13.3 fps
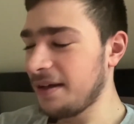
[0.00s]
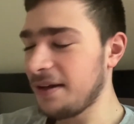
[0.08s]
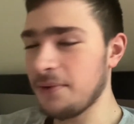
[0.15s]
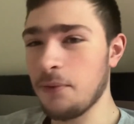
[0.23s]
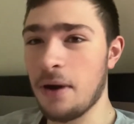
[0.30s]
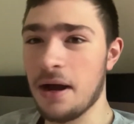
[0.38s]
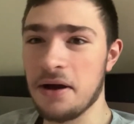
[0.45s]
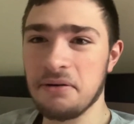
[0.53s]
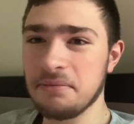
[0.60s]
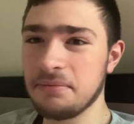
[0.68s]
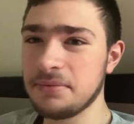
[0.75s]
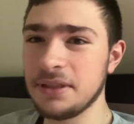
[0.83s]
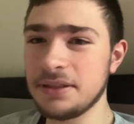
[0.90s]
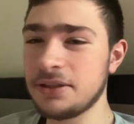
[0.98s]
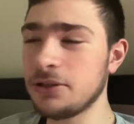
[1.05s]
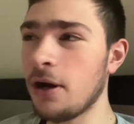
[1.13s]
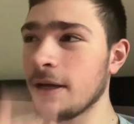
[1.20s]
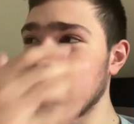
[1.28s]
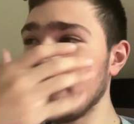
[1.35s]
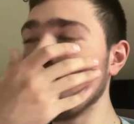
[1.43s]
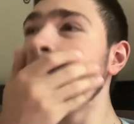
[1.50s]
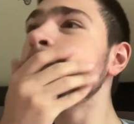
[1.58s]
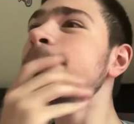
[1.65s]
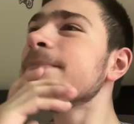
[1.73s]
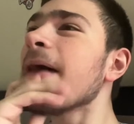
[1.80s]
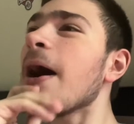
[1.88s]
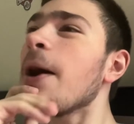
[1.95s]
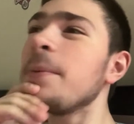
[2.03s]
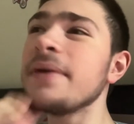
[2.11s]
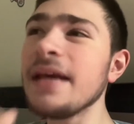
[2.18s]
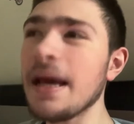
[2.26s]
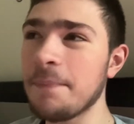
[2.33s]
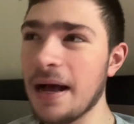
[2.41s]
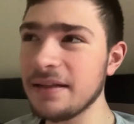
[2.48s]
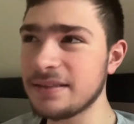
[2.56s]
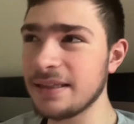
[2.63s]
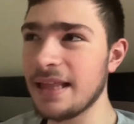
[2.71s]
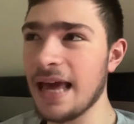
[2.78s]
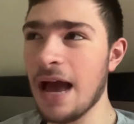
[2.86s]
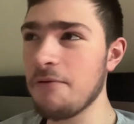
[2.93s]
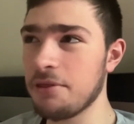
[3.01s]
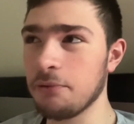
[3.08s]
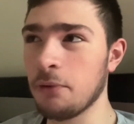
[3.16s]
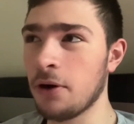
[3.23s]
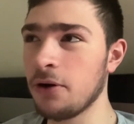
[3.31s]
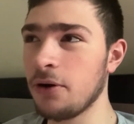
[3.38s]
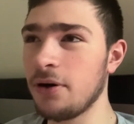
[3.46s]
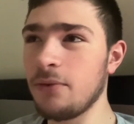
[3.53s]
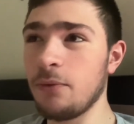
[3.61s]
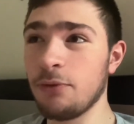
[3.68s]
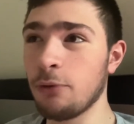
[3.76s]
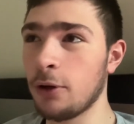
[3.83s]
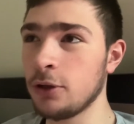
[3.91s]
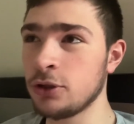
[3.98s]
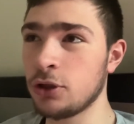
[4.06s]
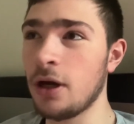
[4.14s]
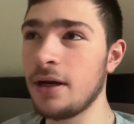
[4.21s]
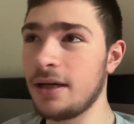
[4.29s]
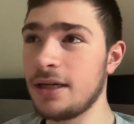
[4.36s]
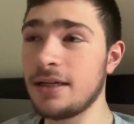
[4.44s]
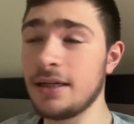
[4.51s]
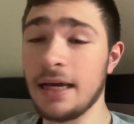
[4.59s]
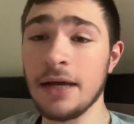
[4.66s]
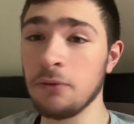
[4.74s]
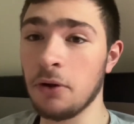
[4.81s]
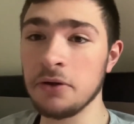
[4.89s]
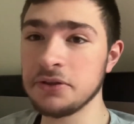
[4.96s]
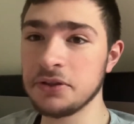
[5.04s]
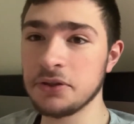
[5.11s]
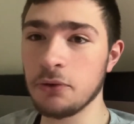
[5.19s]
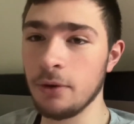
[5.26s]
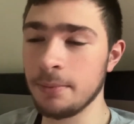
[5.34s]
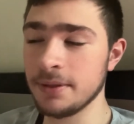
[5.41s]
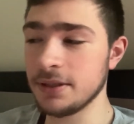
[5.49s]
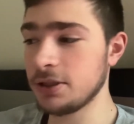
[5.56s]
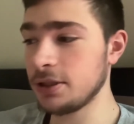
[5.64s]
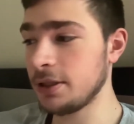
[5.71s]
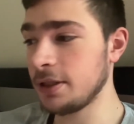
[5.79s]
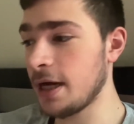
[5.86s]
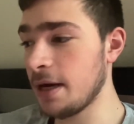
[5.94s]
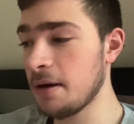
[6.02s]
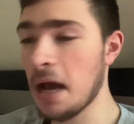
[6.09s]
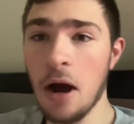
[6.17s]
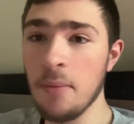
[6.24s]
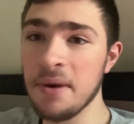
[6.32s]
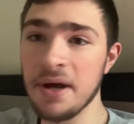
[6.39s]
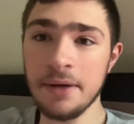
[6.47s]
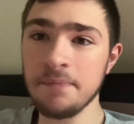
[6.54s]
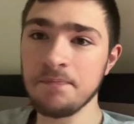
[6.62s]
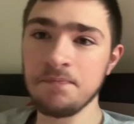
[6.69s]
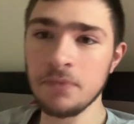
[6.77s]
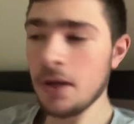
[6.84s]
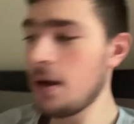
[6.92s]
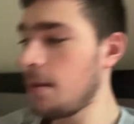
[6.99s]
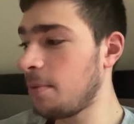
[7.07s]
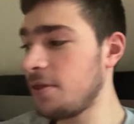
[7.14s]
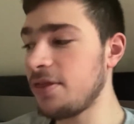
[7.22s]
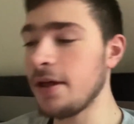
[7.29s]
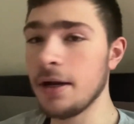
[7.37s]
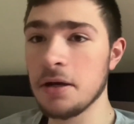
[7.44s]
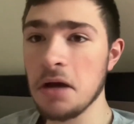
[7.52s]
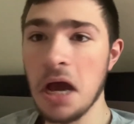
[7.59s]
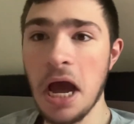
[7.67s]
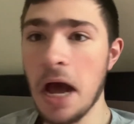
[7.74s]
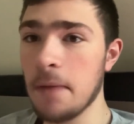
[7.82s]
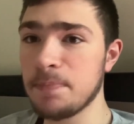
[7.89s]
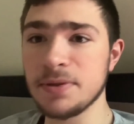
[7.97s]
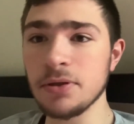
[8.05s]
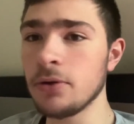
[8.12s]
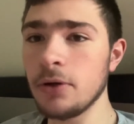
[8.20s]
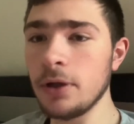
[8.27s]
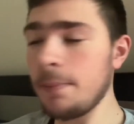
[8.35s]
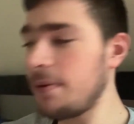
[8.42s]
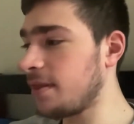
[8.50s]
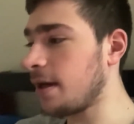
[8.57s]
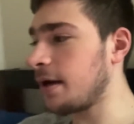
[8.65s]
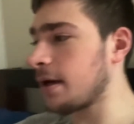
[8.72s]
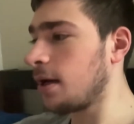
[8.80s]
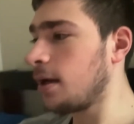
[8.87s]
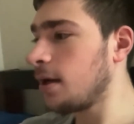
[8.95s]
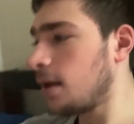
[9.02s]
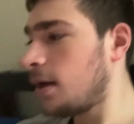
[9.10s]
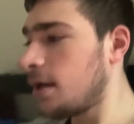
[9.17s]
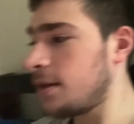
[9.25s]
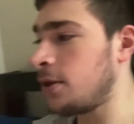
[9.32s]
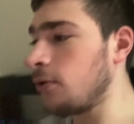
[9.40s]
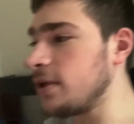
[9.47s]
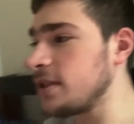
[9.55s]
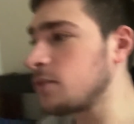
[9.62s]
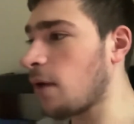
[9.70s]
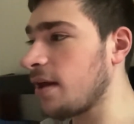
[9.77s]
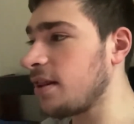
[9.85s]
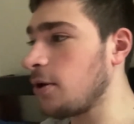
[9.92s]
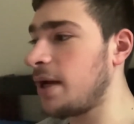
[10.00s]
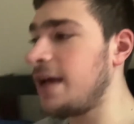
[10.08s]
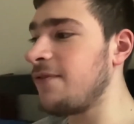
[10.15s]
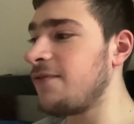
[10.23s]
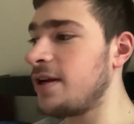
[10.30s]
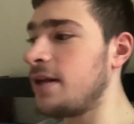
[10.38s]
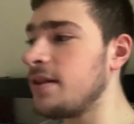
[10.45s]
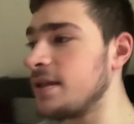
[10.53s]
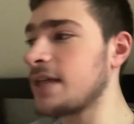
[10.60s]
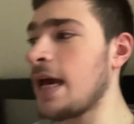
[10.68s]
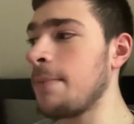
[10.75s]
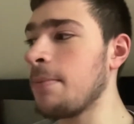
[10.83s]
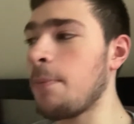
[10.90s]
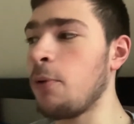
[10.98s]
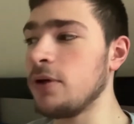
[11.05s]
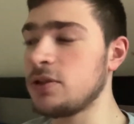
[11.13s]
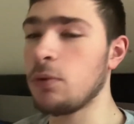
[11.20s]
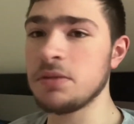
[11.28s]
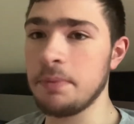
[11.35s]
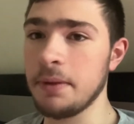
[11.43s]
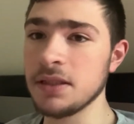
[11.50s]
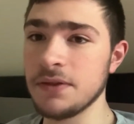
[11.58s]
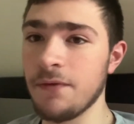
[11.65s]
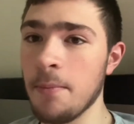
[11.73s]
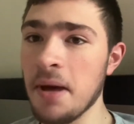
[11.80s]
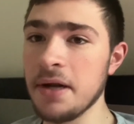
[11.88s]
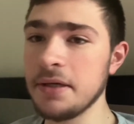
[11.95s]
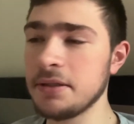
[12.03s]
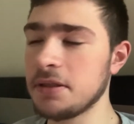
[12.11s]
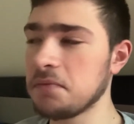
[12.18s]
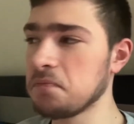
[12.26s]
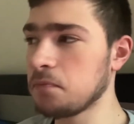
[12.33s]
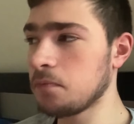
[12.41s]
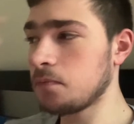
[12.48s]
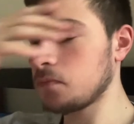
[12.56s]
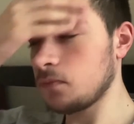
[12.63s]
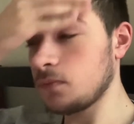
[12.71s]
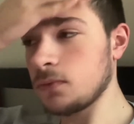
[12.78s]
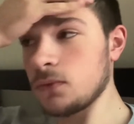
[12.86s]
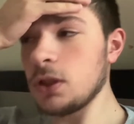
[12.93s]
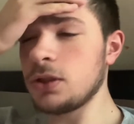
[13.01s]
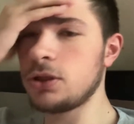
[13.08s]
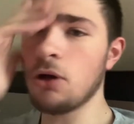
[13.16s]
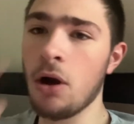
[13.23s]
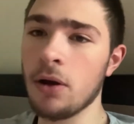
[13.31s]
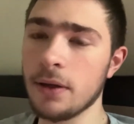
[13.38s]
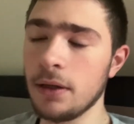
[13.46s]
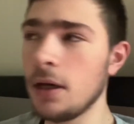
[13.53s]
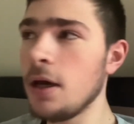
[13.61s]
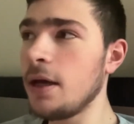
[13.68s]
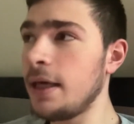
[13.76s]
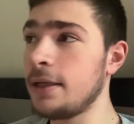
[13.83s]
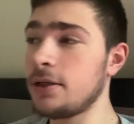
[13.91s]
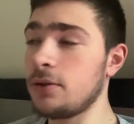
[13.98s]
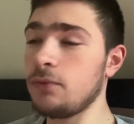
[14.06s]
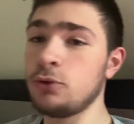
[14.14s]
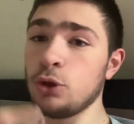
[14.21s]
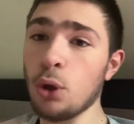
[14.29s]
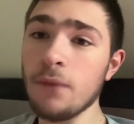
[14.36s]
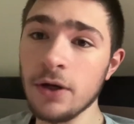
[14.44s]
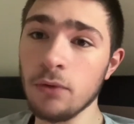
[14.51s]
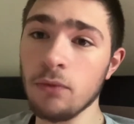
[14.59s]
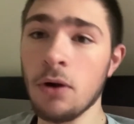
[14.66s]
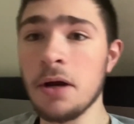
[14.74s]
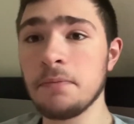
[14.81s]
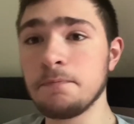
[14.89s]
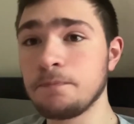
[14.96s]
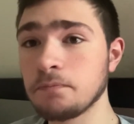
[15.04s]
Wow. Just shocking. How many at-bats did they have with runners on and runners in scoring position today? How many? Pathetic. Absolutely pathetic. The only reason why they were even in this game at points was because of Giménez. Just shocking. He drove in a run.